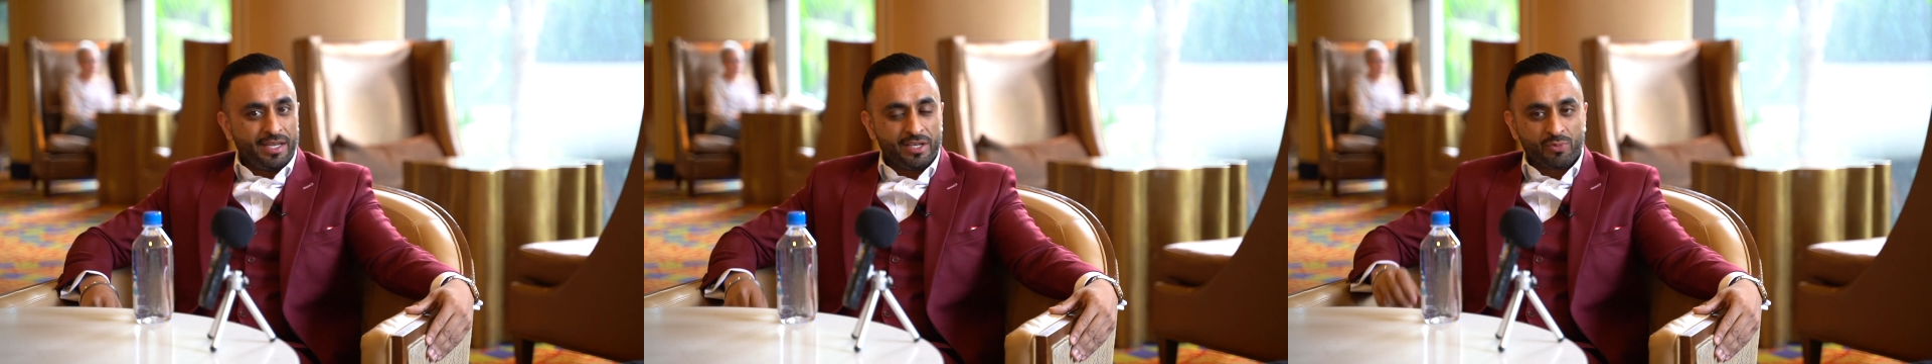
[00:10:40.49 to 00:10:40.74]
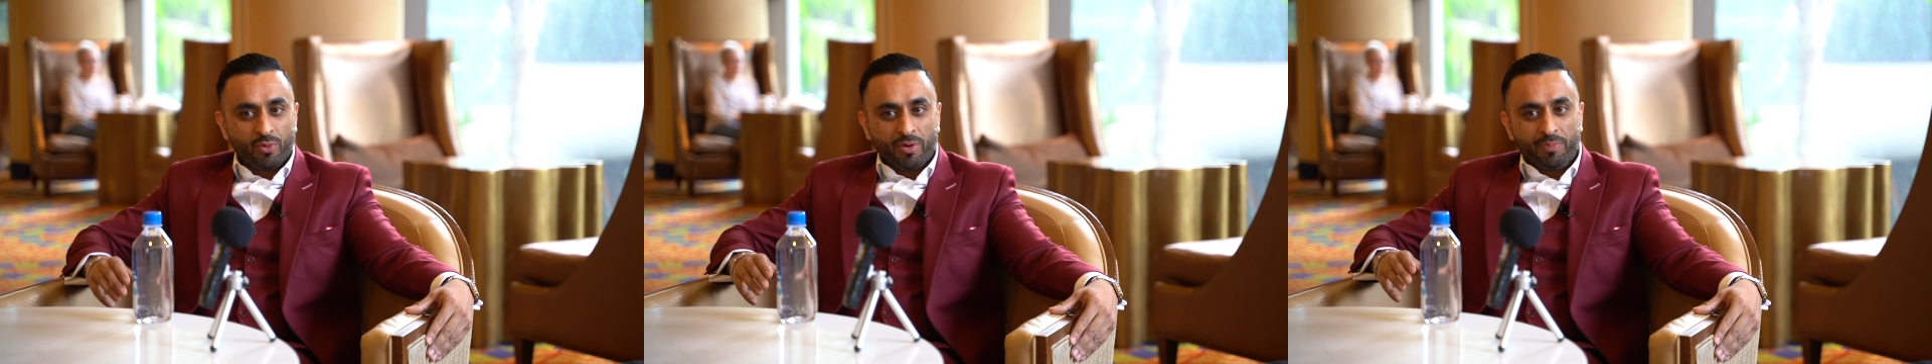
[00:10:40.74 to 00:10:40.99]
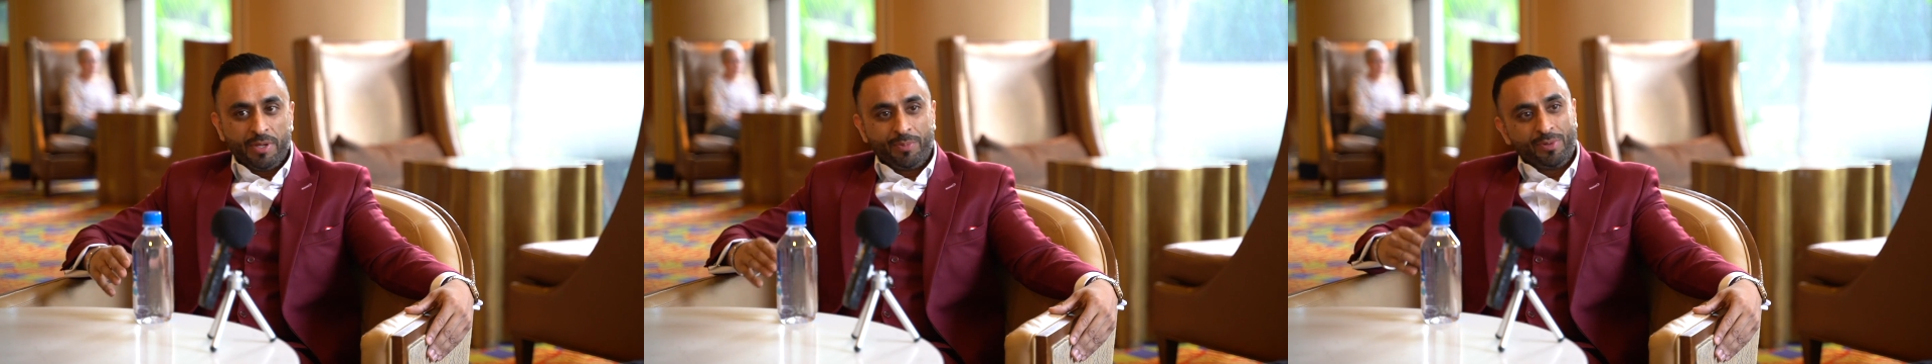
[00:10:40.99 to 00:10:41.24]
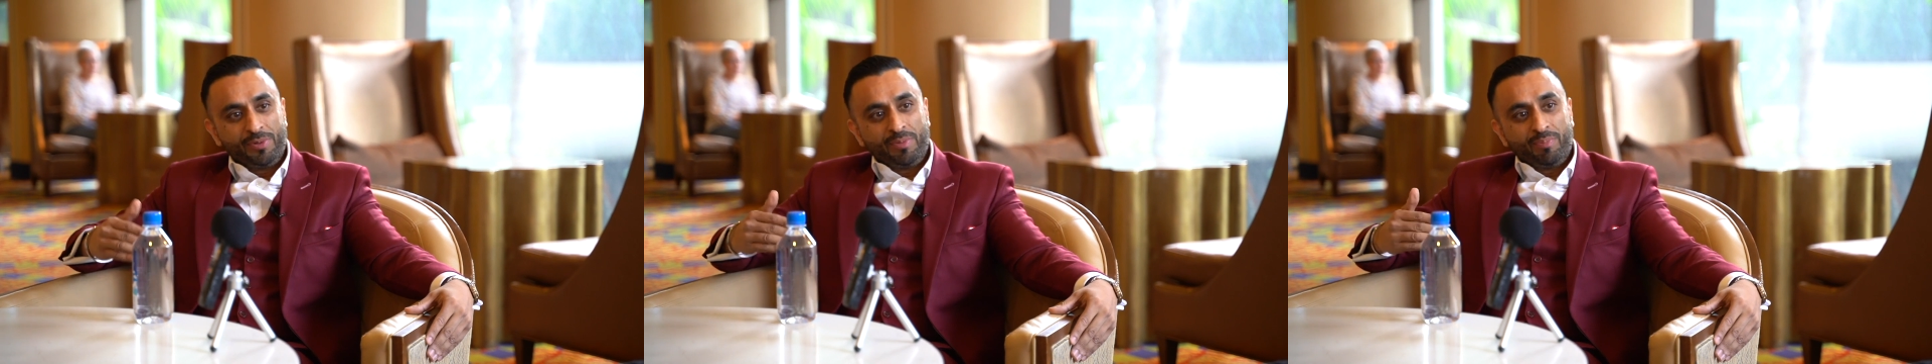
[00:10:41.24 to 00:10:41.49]
is what
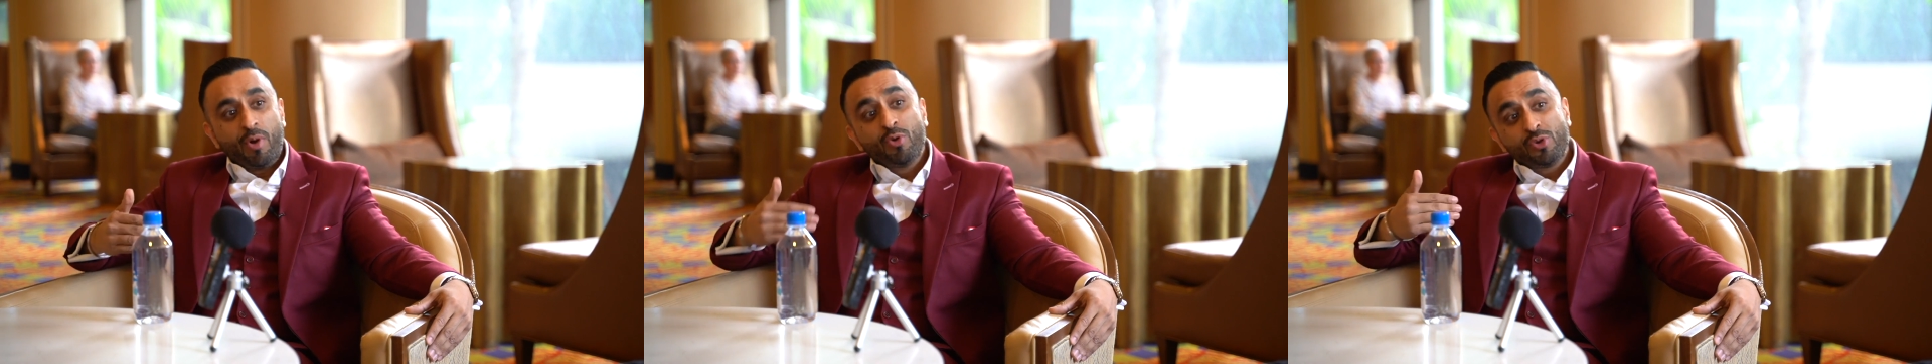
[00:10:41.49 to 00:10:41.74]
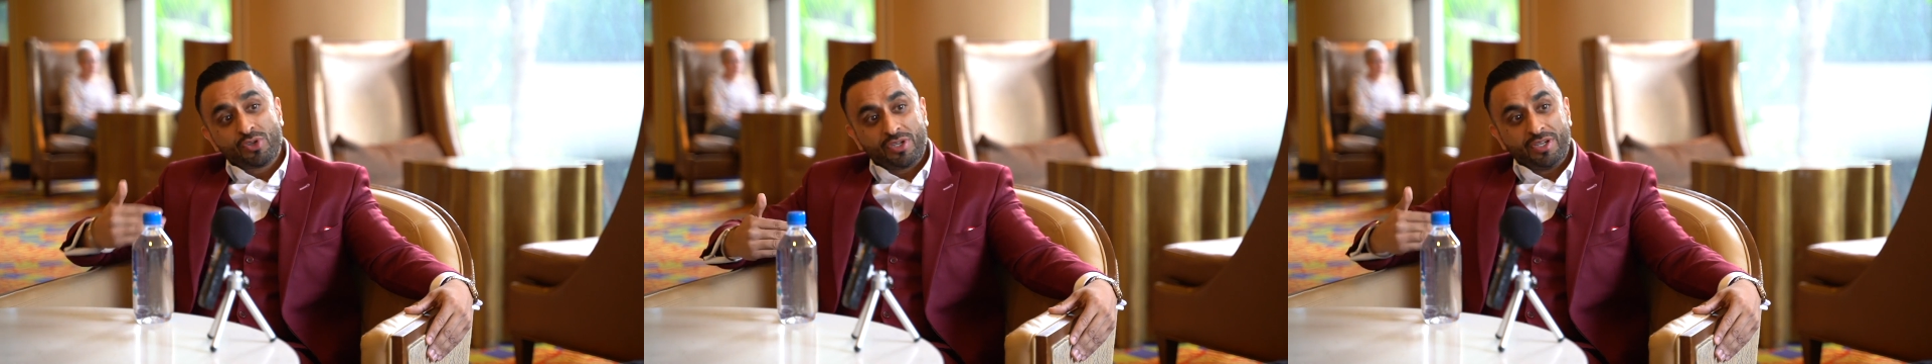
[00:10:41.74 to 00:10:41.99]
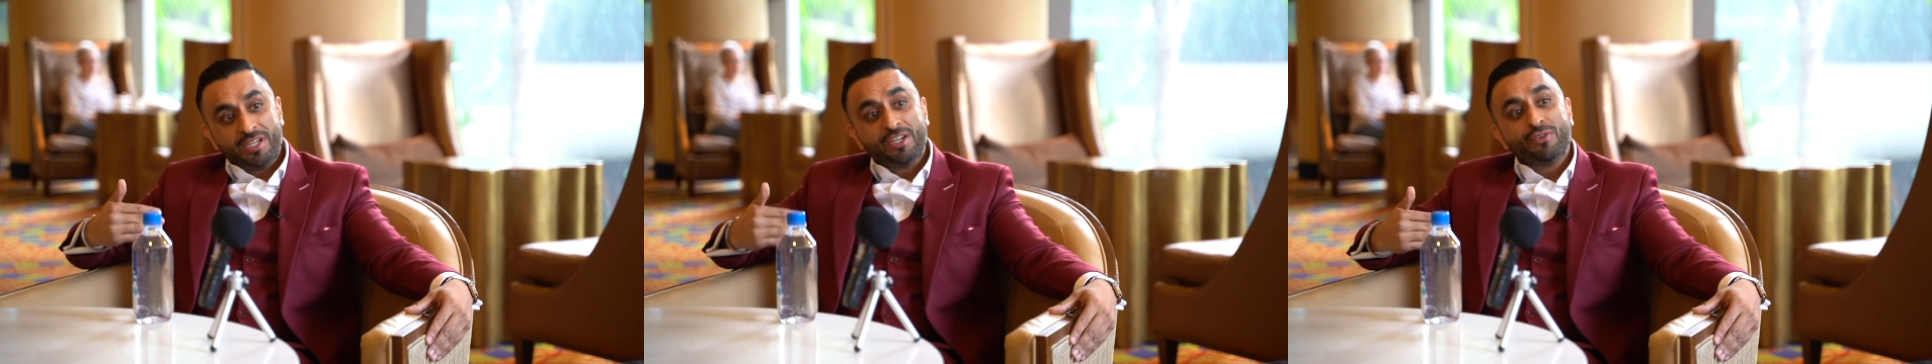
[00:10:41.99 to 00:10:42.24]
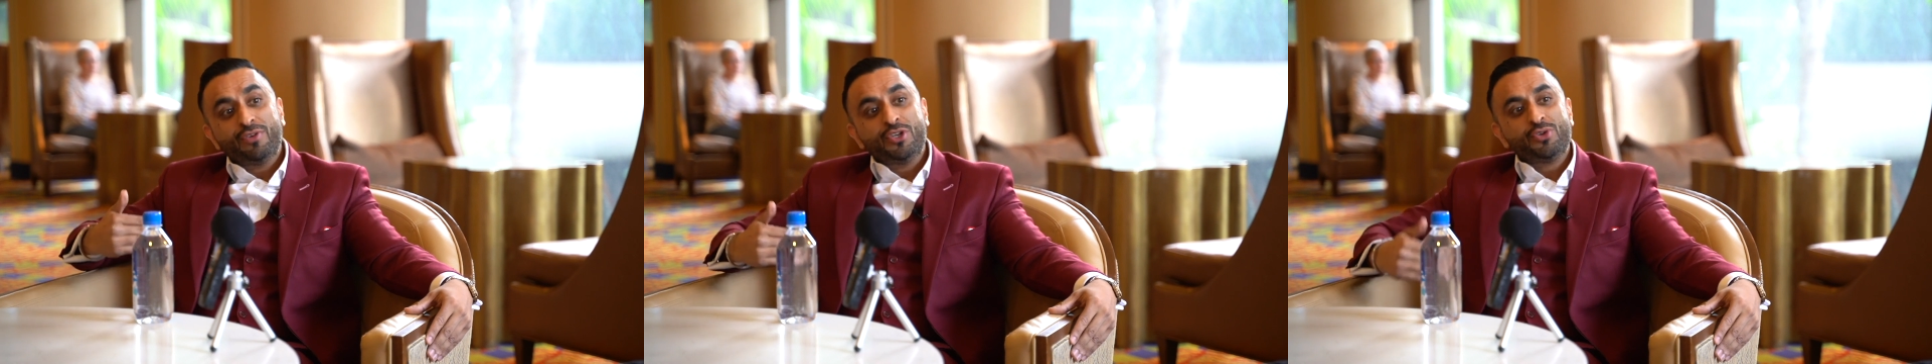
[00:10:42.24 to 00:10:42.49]
most
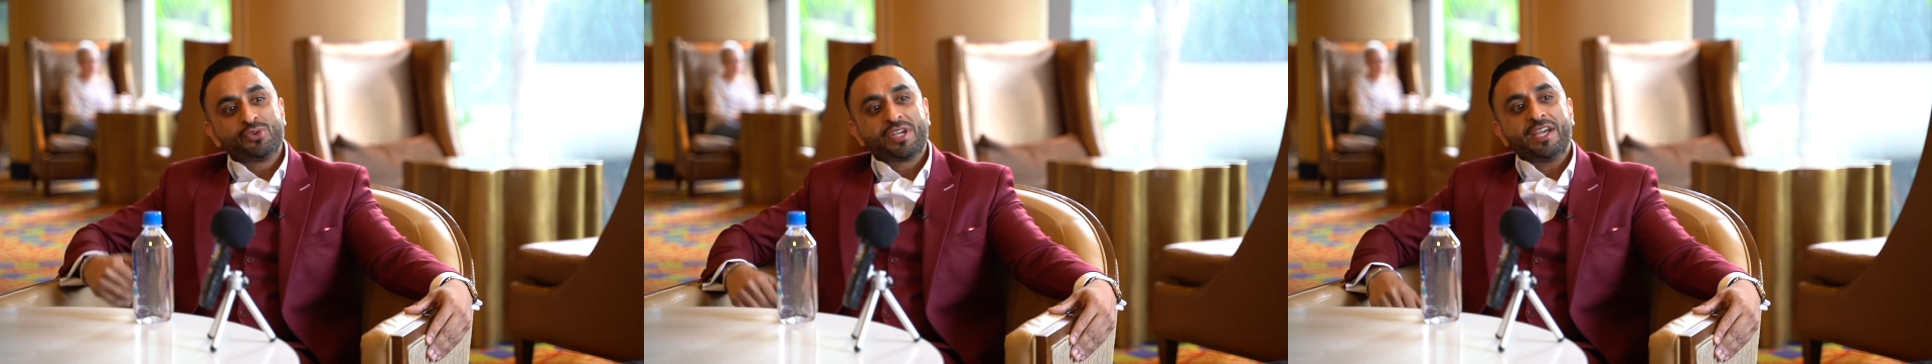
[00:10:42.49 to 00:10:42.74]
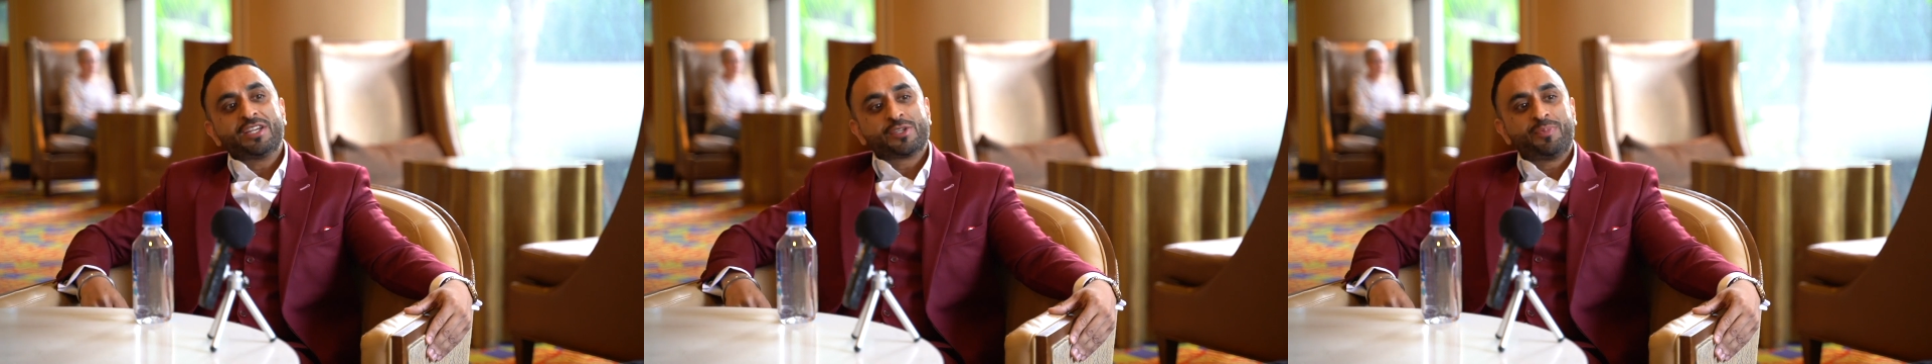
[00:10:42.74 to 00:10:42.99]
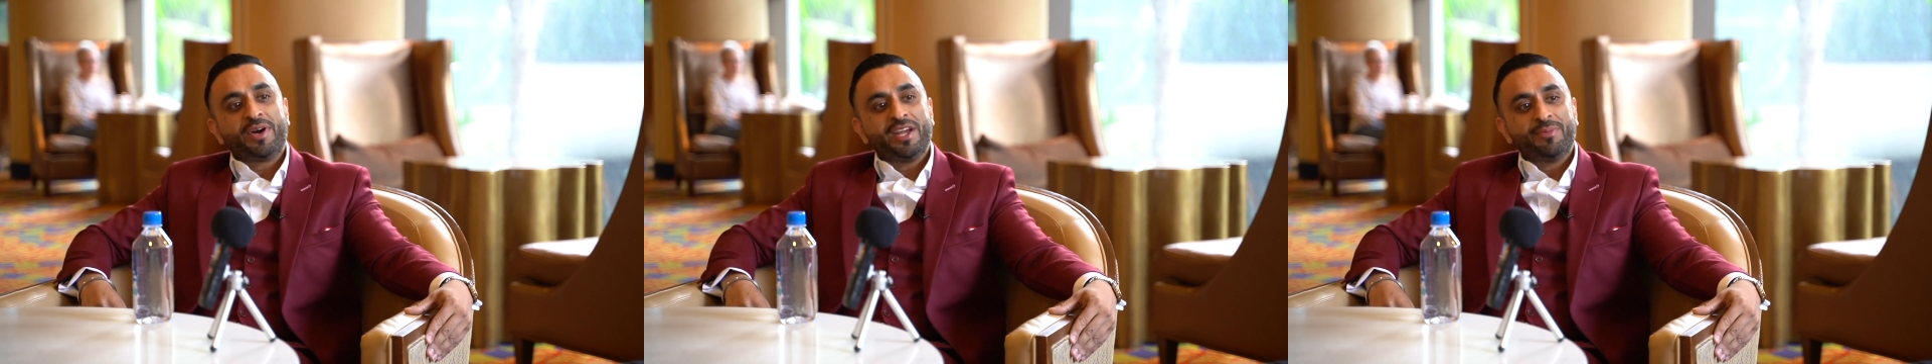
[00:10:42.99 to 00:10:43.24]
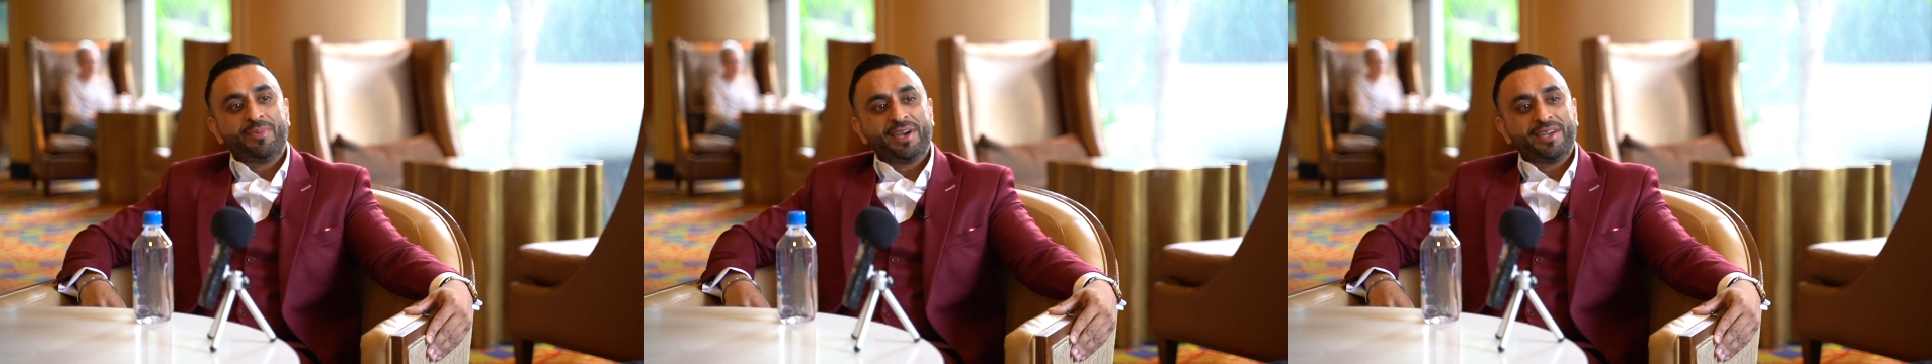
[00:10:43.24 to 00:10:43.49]
individuals get
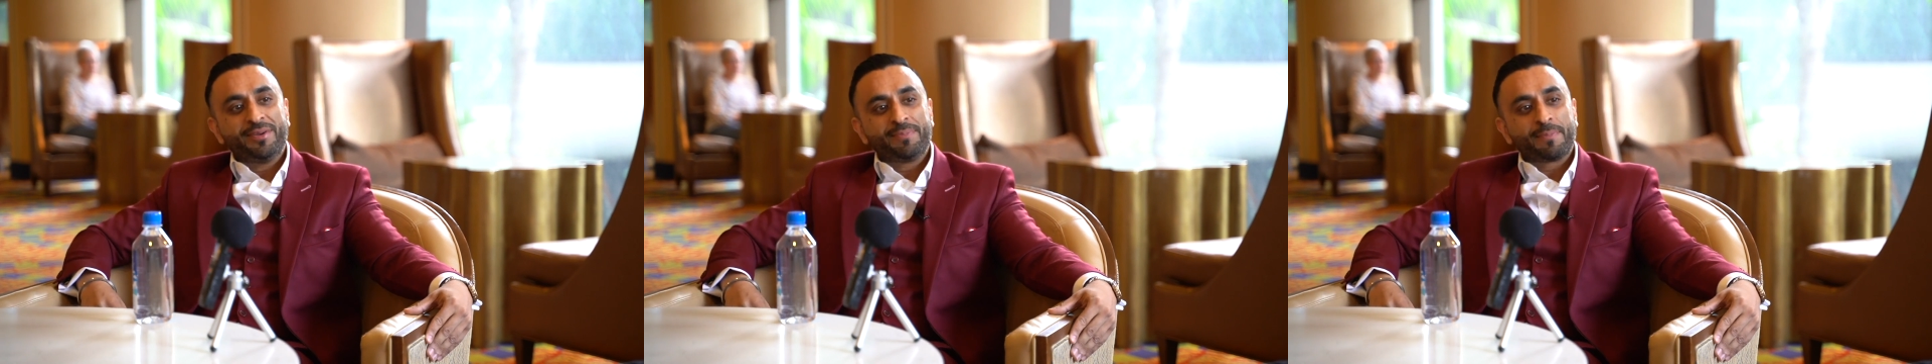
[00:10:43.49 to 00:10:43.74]
inspired by.